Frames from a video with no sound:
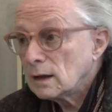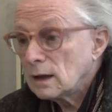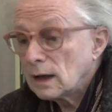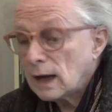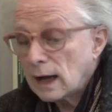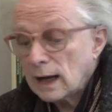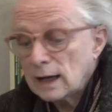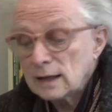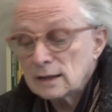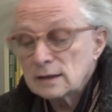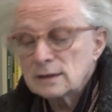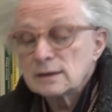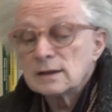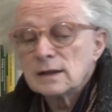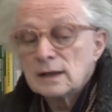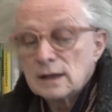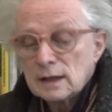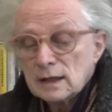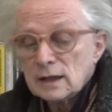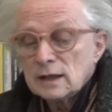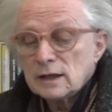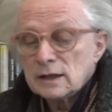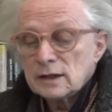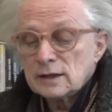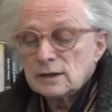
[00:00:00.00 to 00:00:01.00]
I
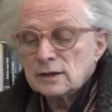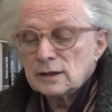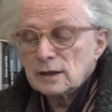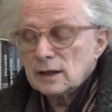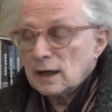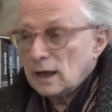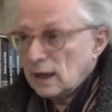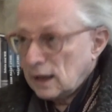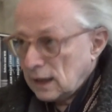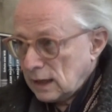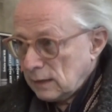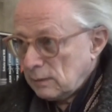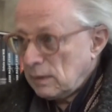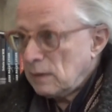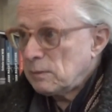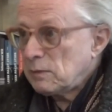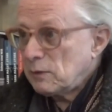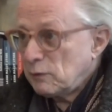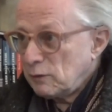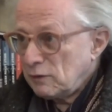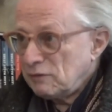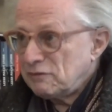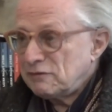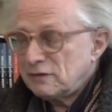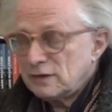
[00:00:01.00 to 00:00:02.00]
remember
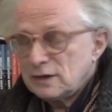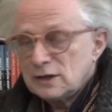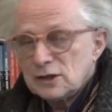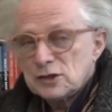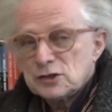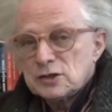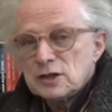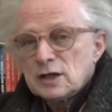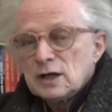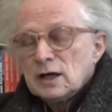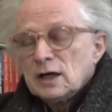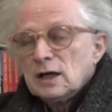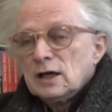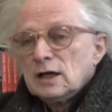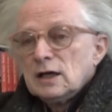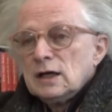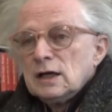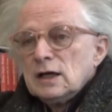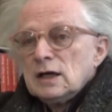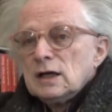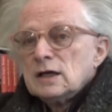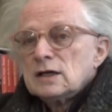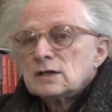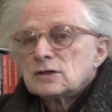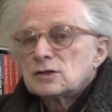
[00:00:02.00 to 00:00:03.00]
we finished there.
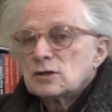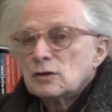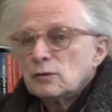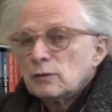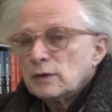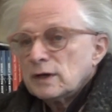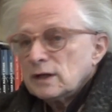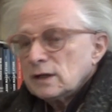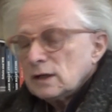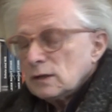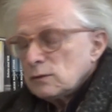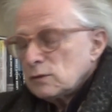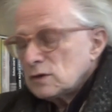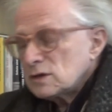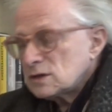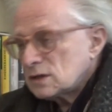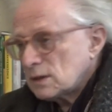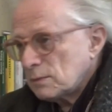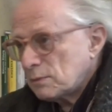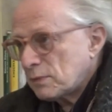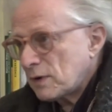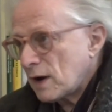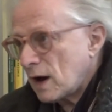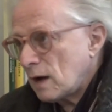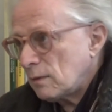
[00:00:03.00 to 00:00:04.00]
So when there was the
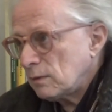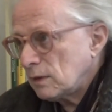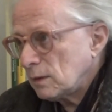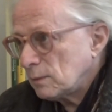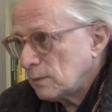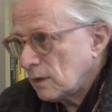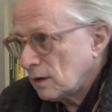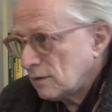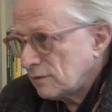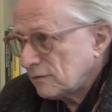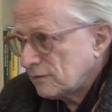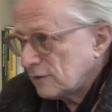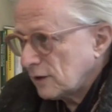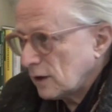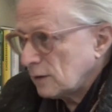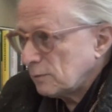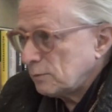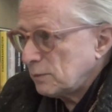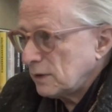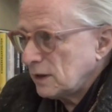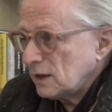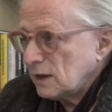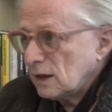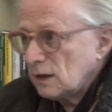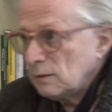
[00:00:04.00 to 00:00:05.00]
problem of not
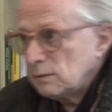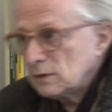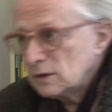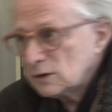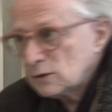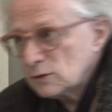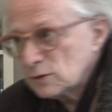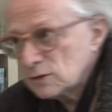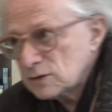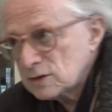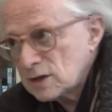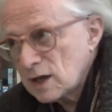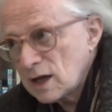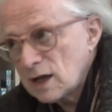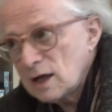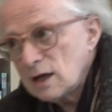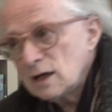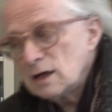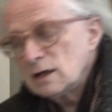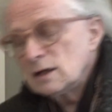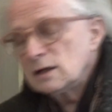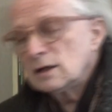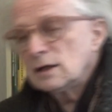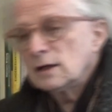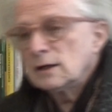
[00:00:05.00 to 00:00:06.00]
being able to
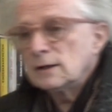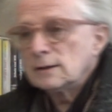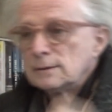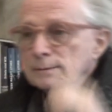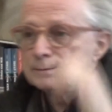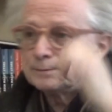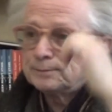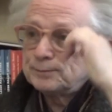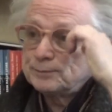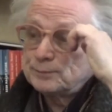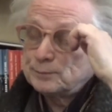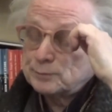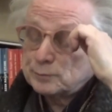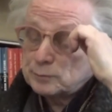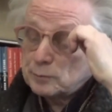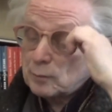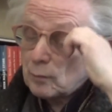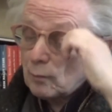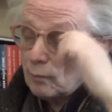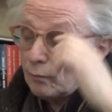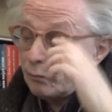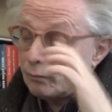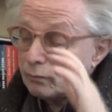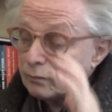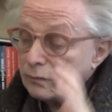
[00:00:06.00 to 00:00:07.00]
stay in the
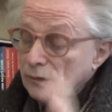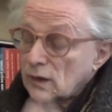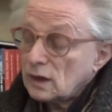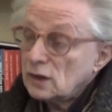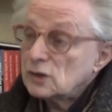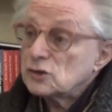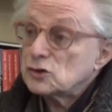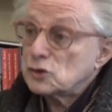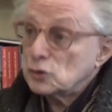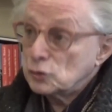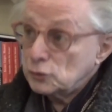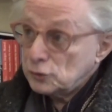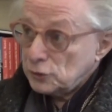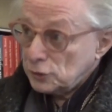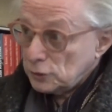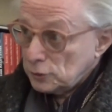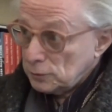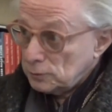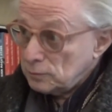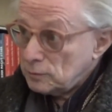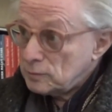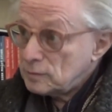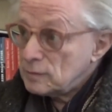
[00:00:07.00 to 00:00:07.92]
studio,